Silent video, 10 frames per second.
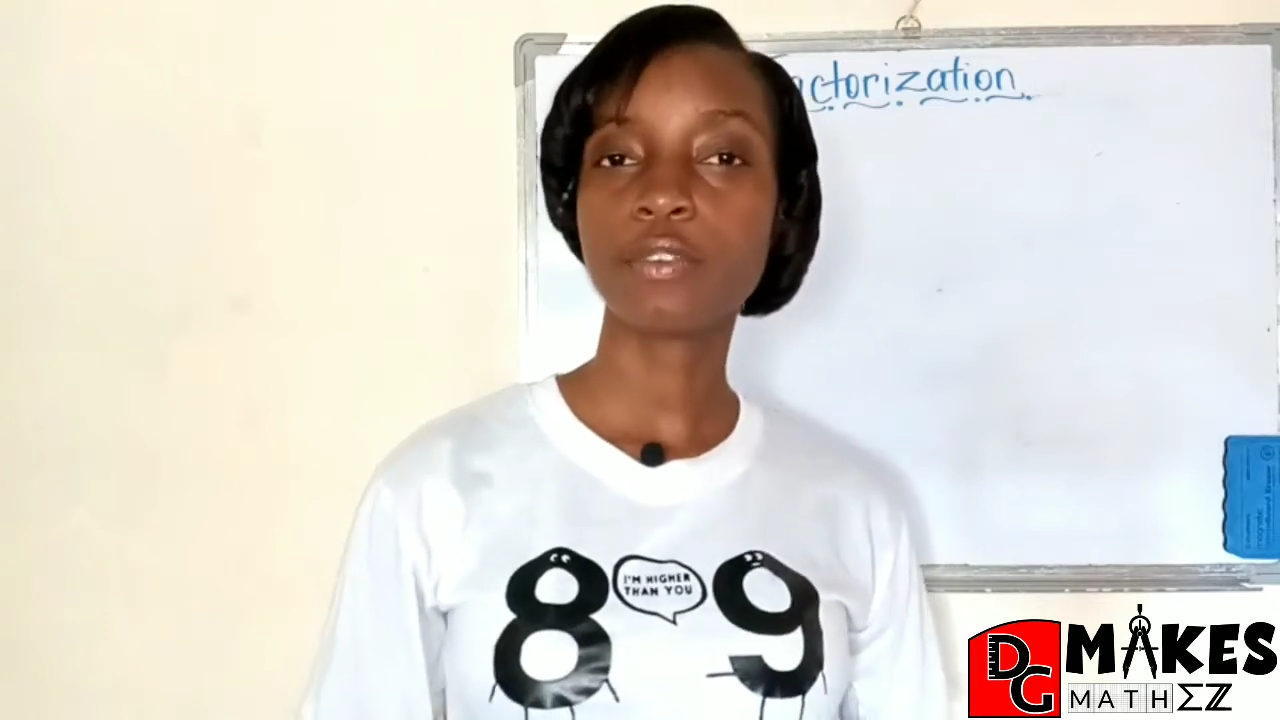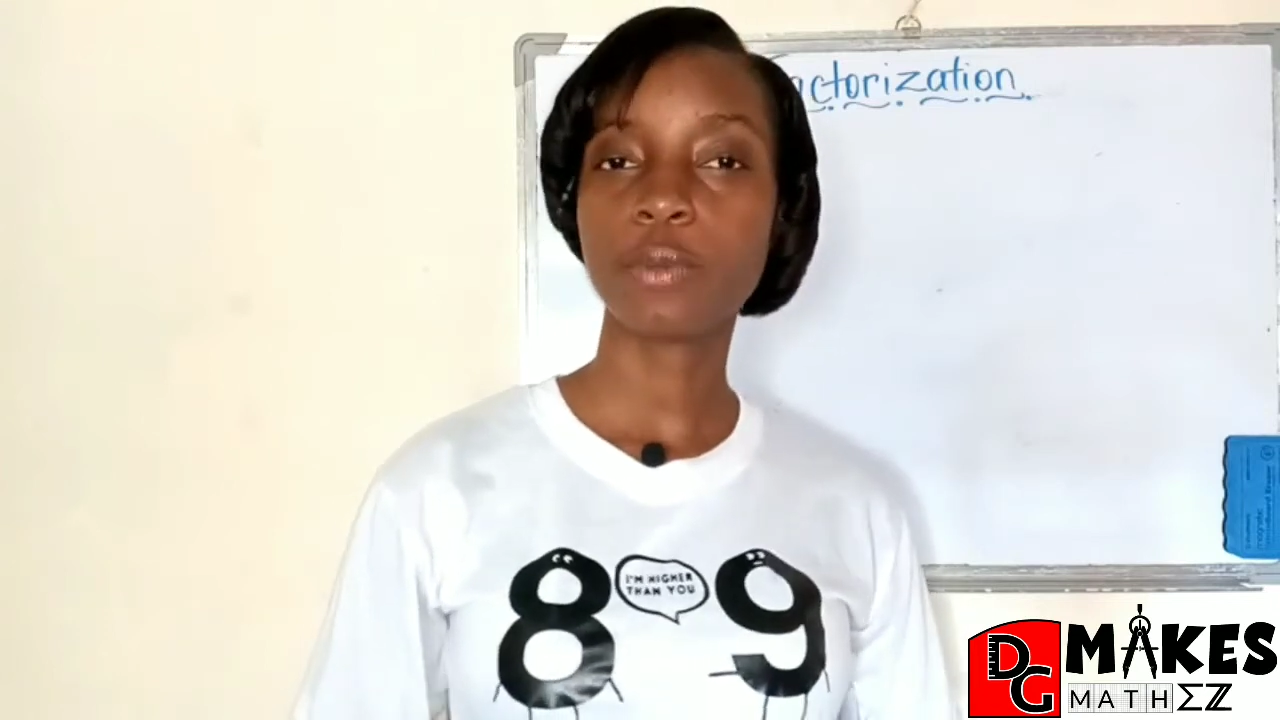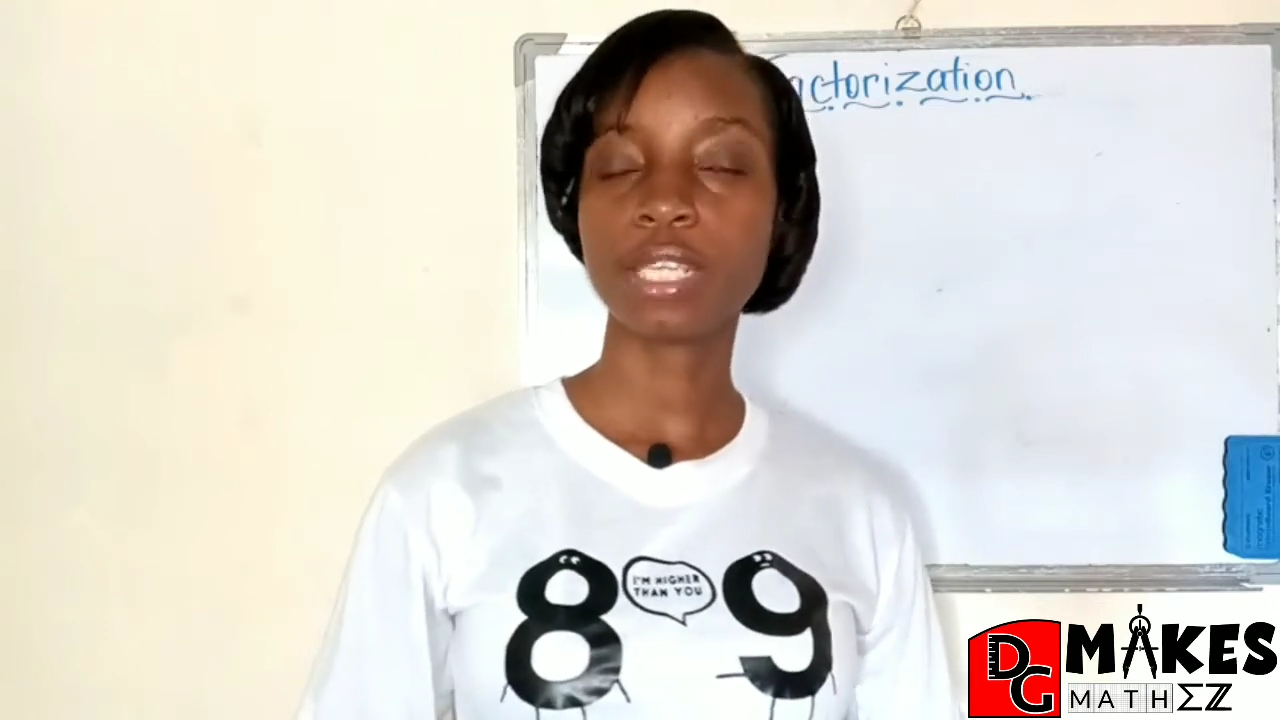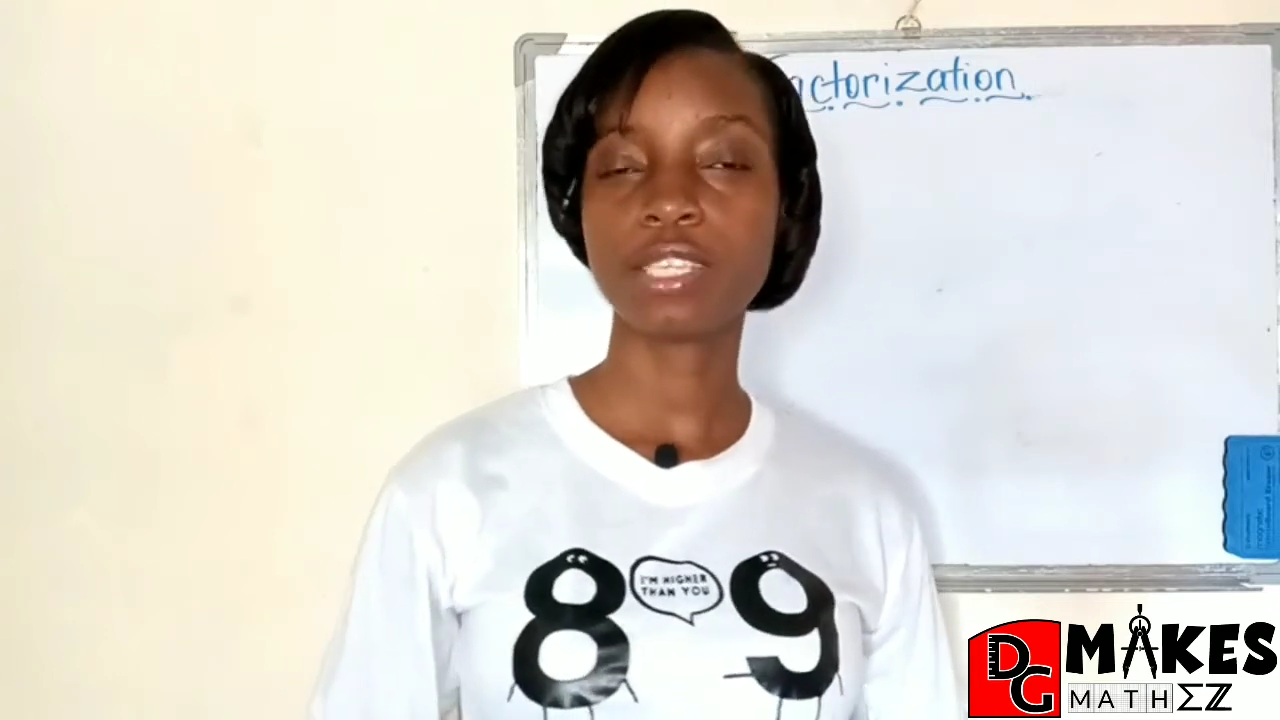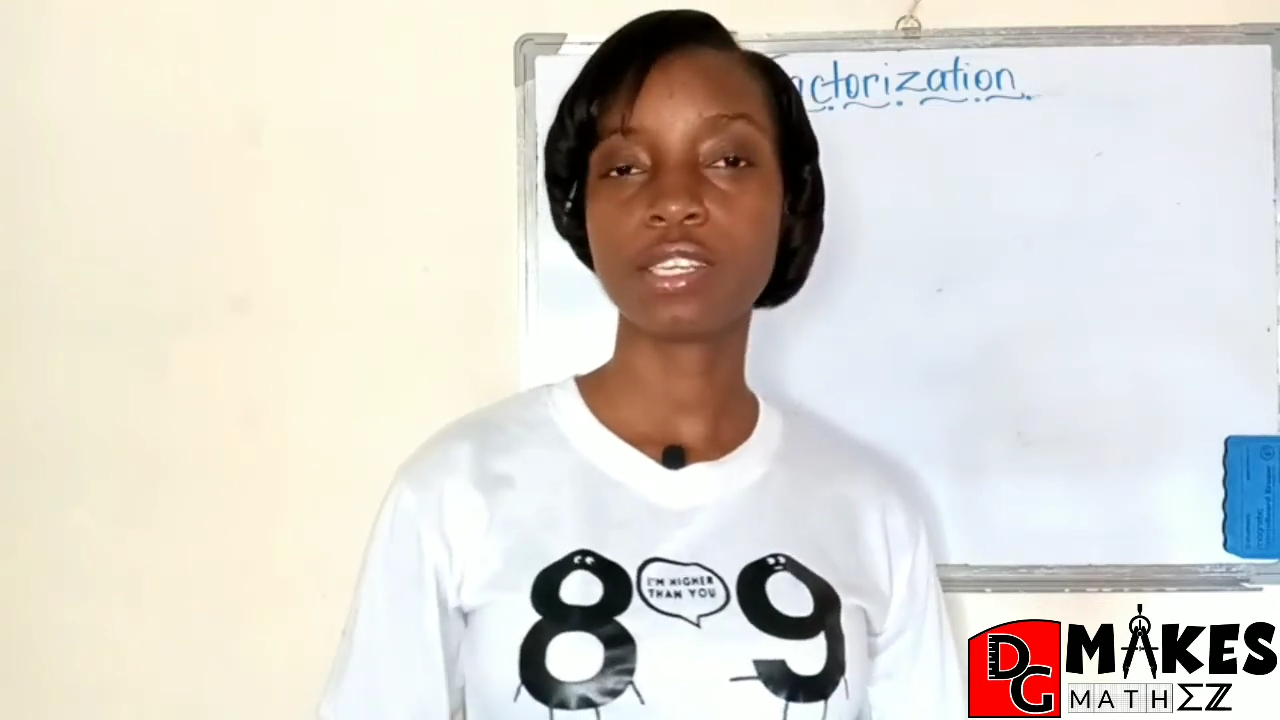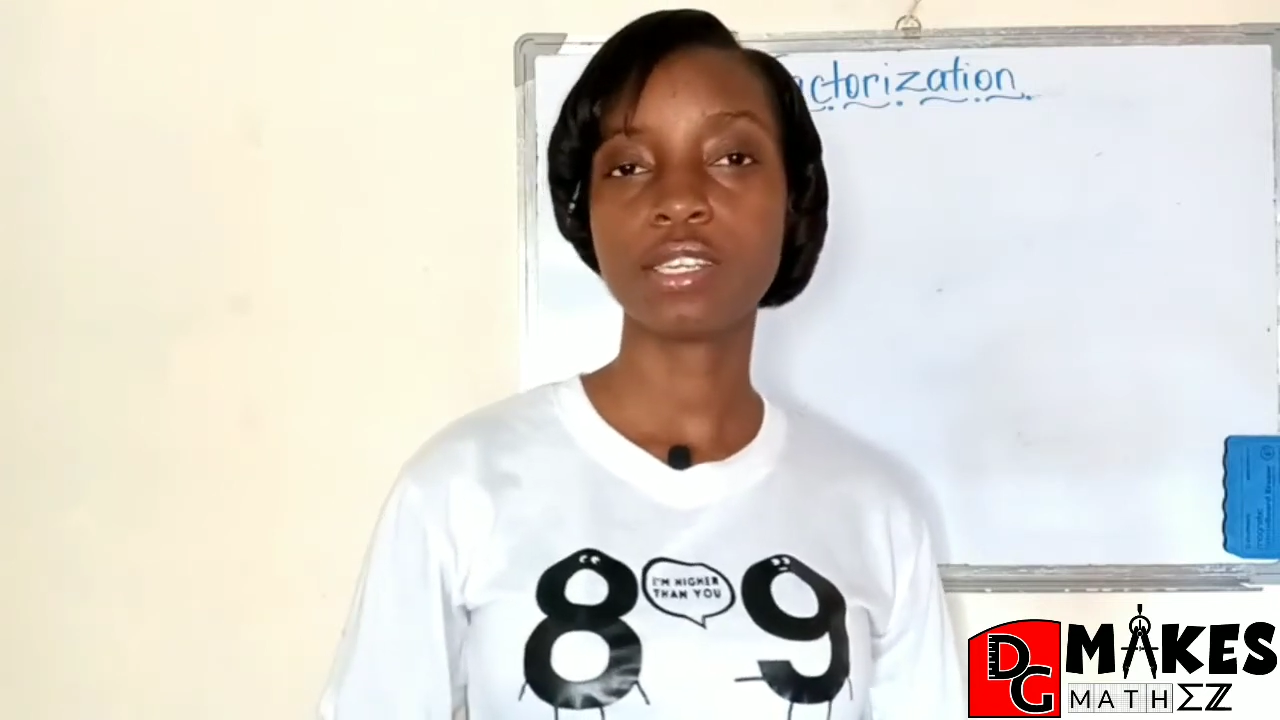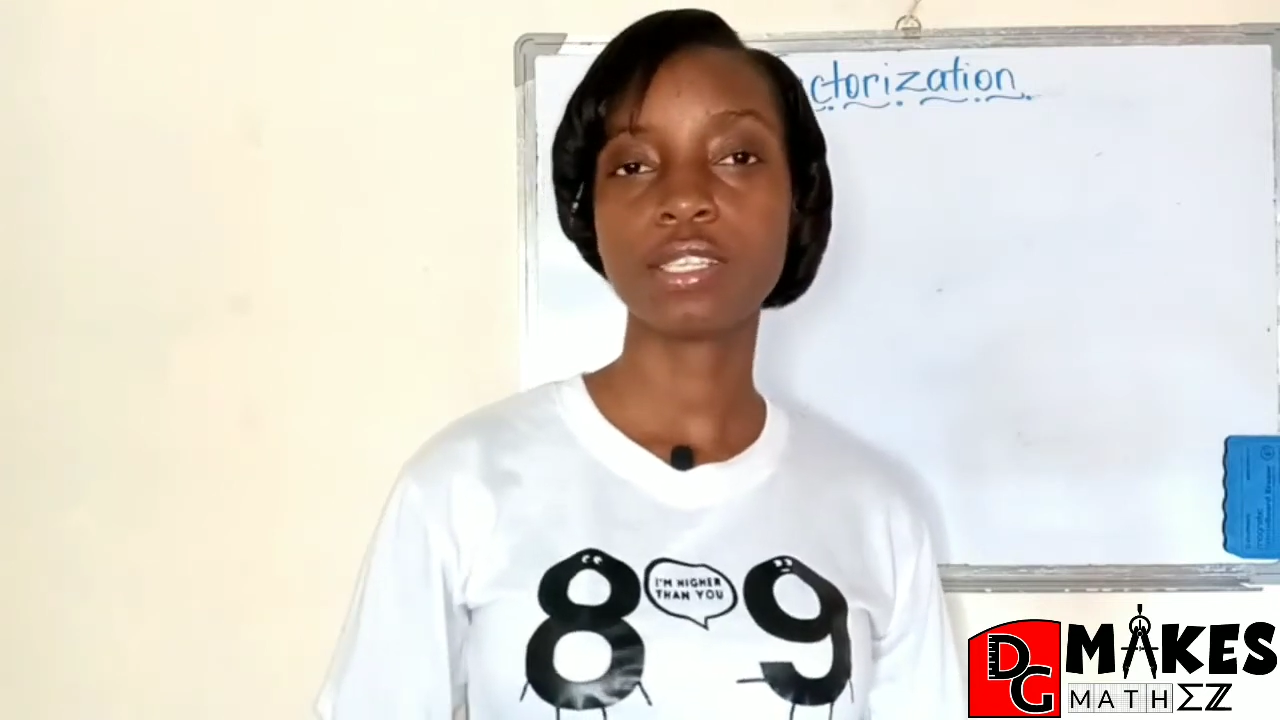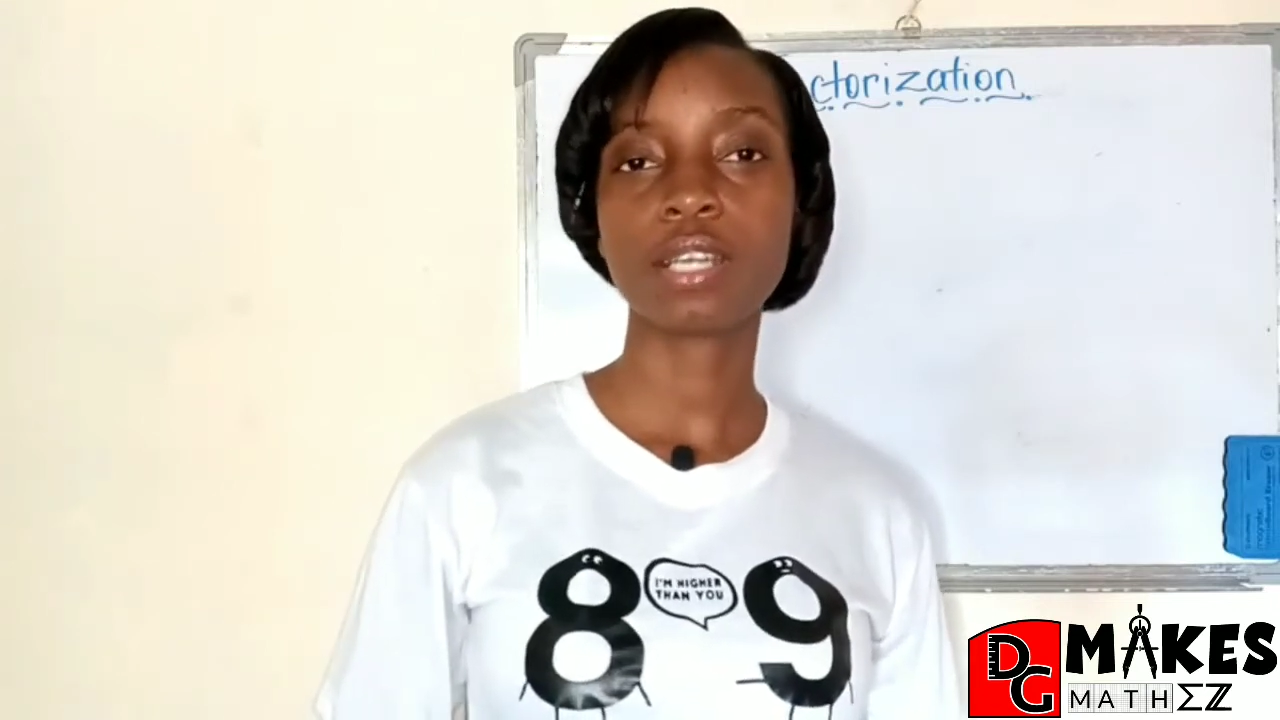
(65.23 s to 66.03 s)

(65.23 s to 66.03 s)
questions are